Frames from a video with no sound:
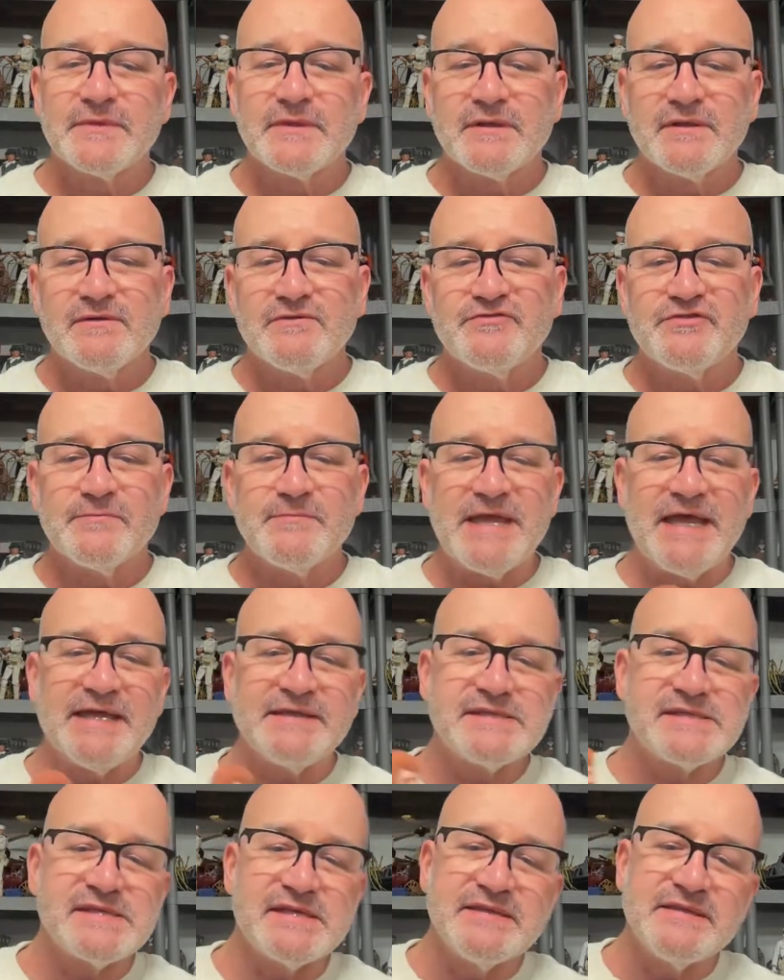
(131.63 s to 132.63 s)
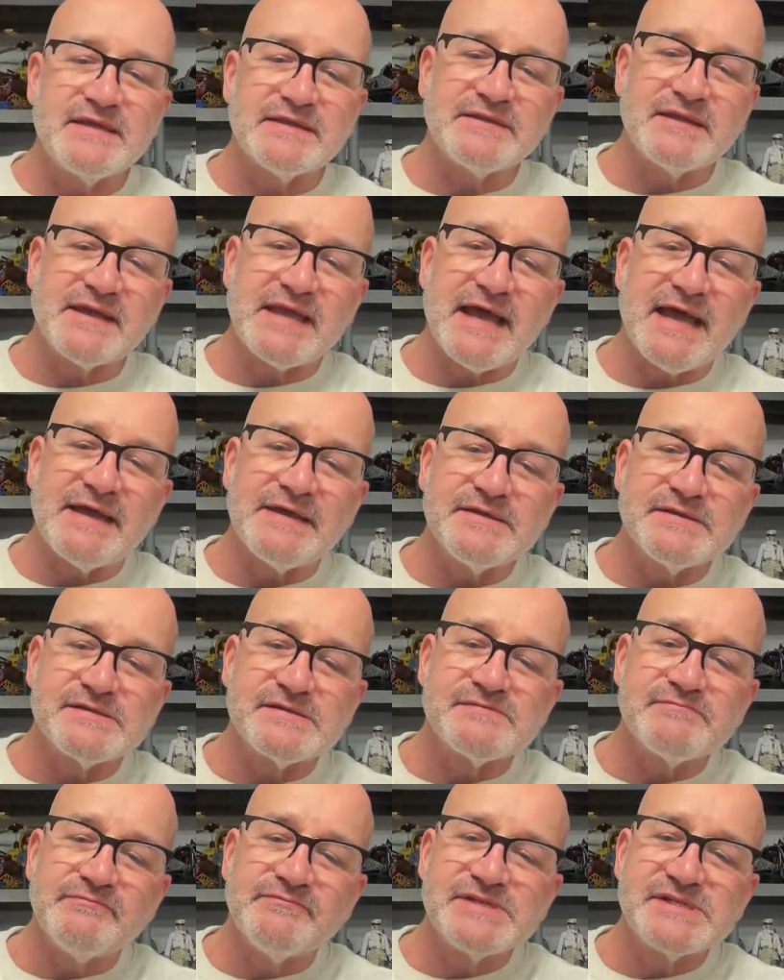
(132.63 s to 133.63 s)
from Etsy that the guy
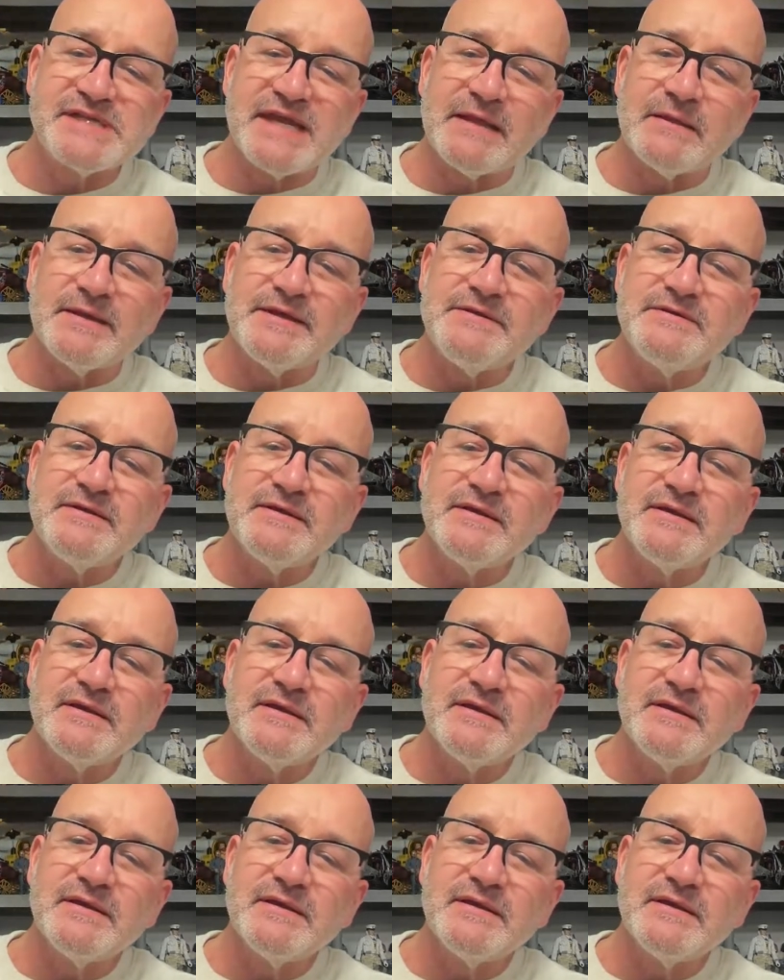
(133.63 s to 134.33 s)
is selling.